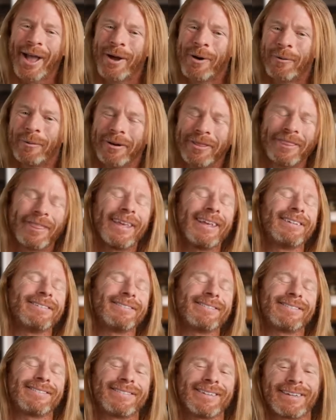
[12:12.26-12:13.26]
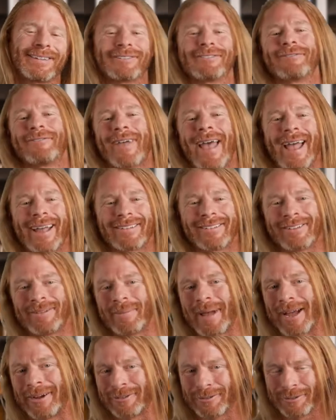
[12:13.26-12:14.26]
With these six facts
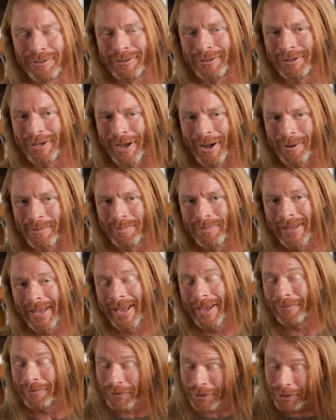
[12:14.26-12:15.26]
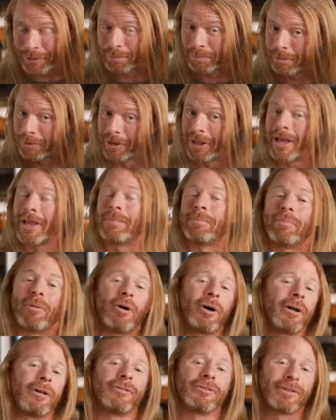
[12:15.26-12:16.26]
about Trudeau, if your blood
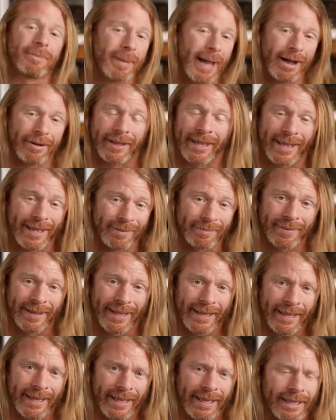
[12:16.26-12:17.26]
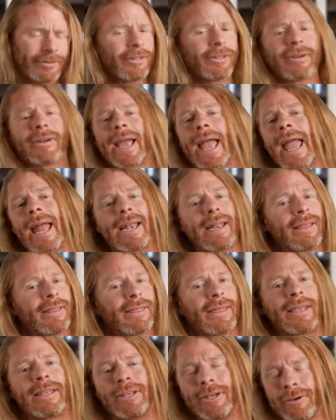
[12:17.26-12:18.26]
boils about him, is there
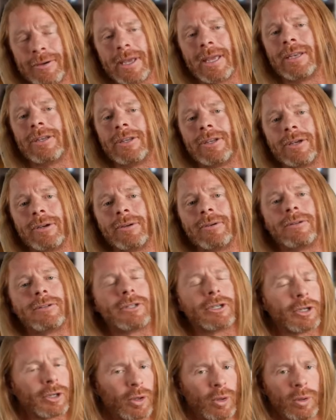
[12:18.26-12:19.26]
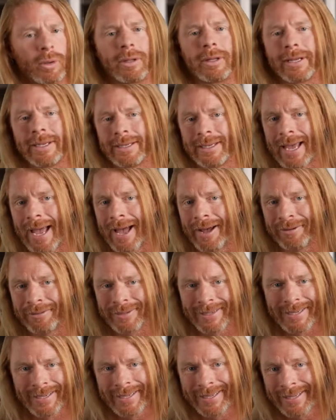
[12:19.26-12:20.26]
anything you can do to cool it
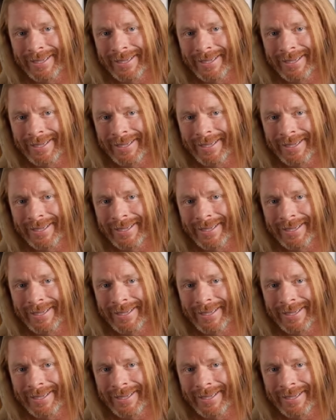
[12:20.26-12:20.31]
down?